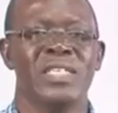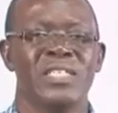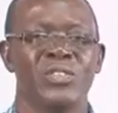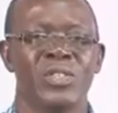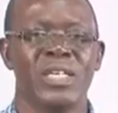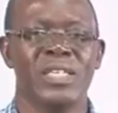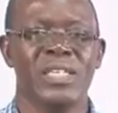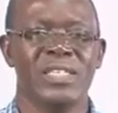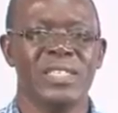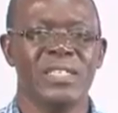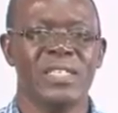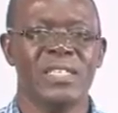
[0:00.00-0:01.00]
that is regarded
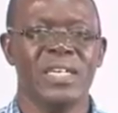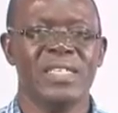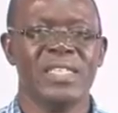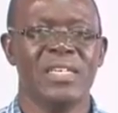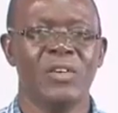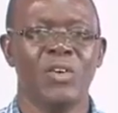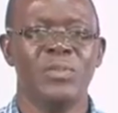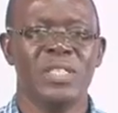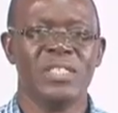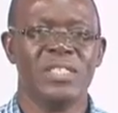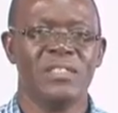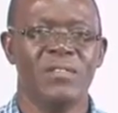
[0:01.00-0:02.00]
as a thing, as an
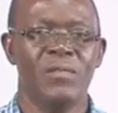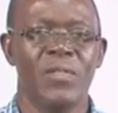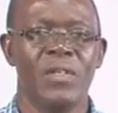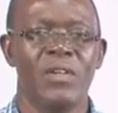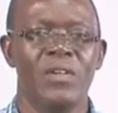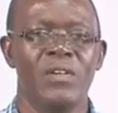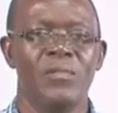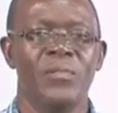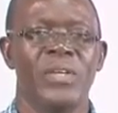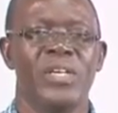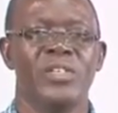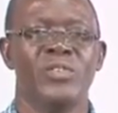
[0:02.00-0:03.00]
object.
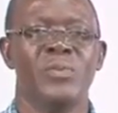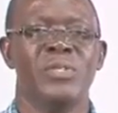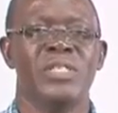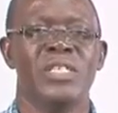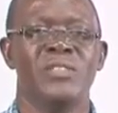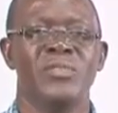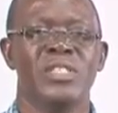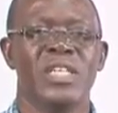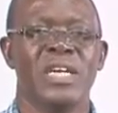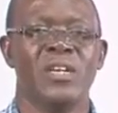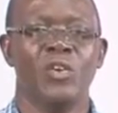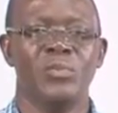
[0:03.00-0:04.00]
It represents
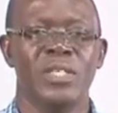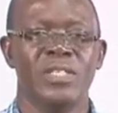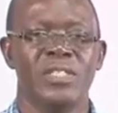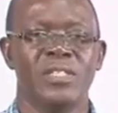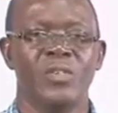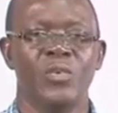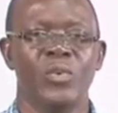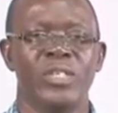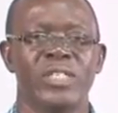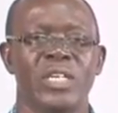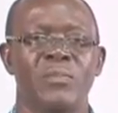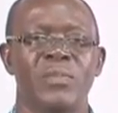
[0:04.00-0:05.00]
physical objects
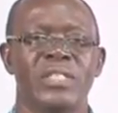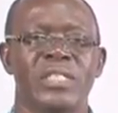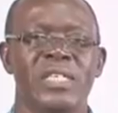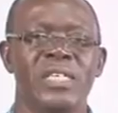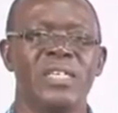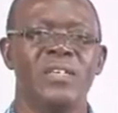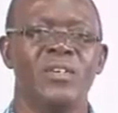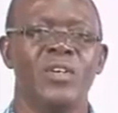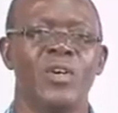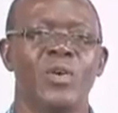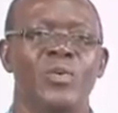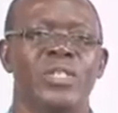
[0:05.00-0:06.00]
which can be seen,
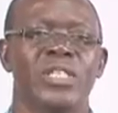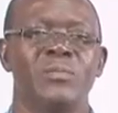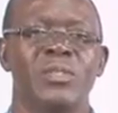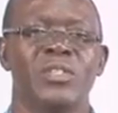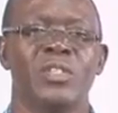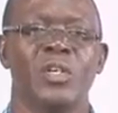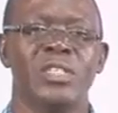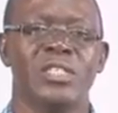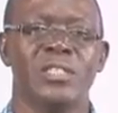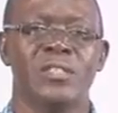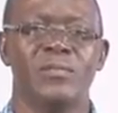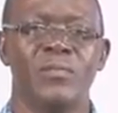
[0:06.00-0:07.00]
which can be
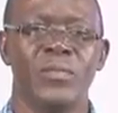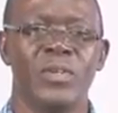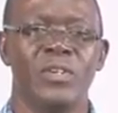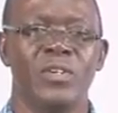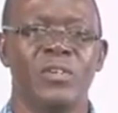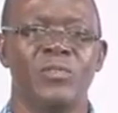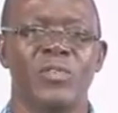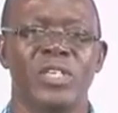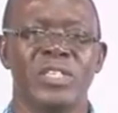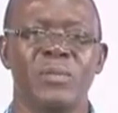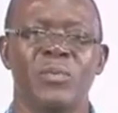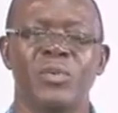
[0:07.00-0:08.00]
touched. For
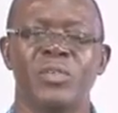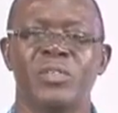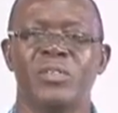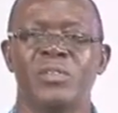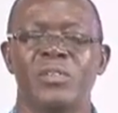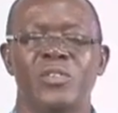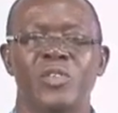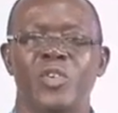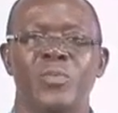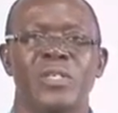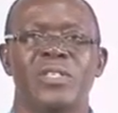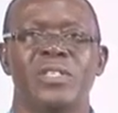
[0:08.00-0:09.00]
example,
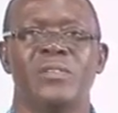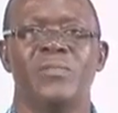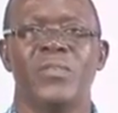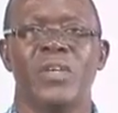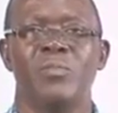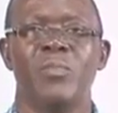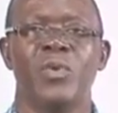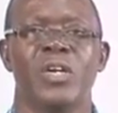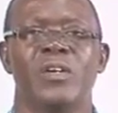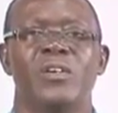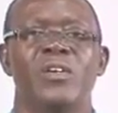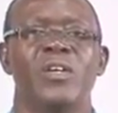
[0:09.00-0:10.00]
documents, a
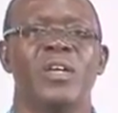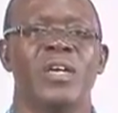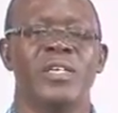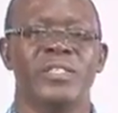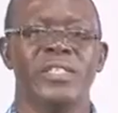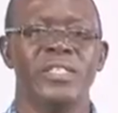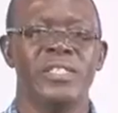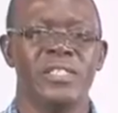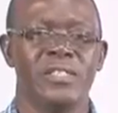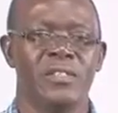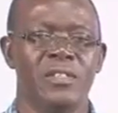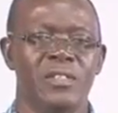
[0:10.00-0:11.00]
book, a CD.
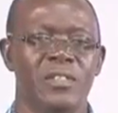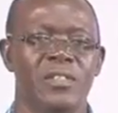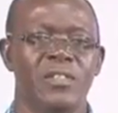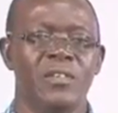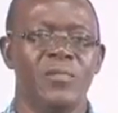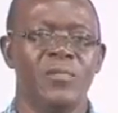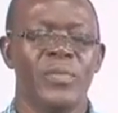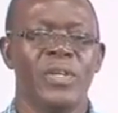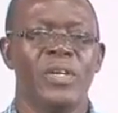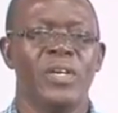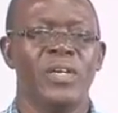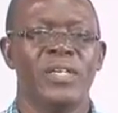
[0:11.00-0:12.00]

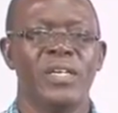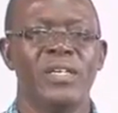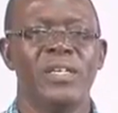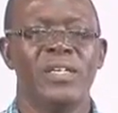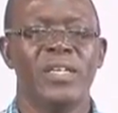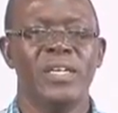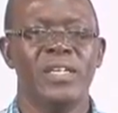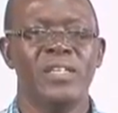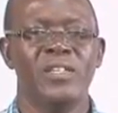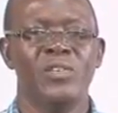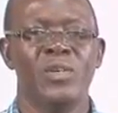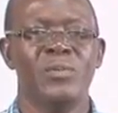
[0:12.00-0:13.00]
And then
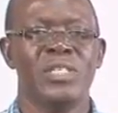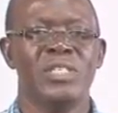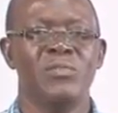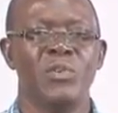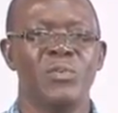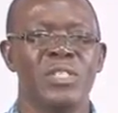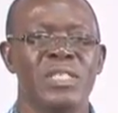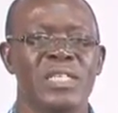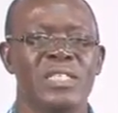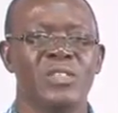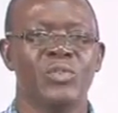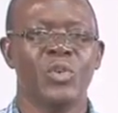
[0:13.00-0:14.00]
again, it represents information
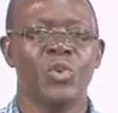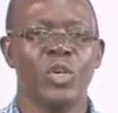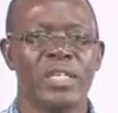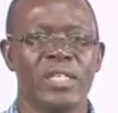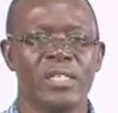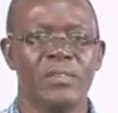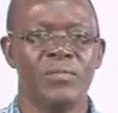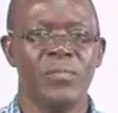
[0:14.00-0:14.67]
that is recorded